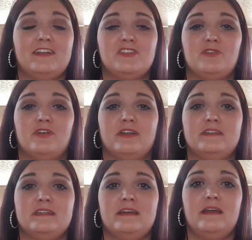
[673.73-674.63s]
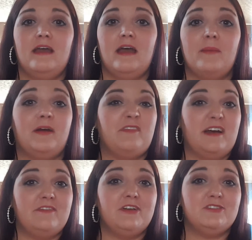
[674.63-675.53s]
started about
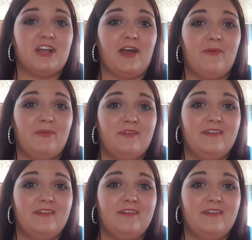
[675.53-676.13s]
5 years ago.